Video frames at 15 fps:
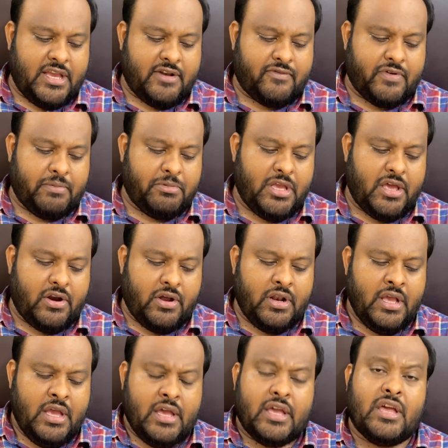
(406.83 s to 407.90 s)
And from there
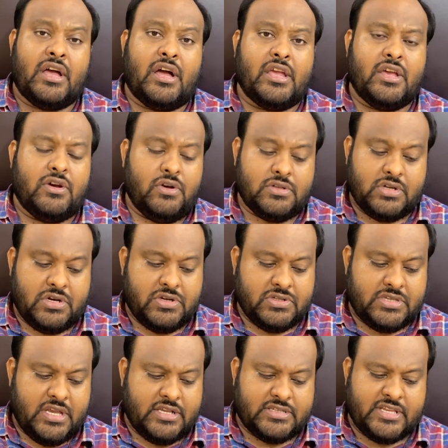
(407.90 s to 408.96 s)
on, he goes on to
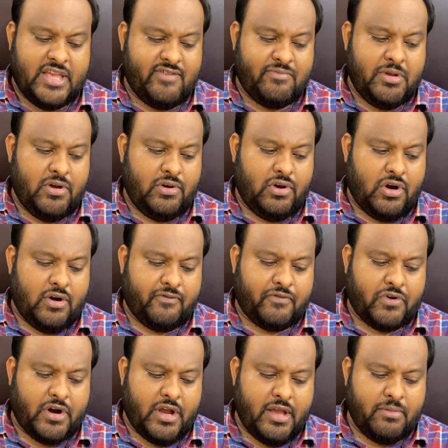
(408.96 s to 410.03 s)
say, save me, O Lord,
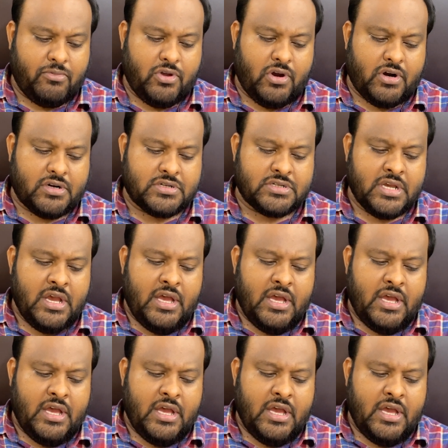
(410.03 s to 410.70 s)
for I am yours,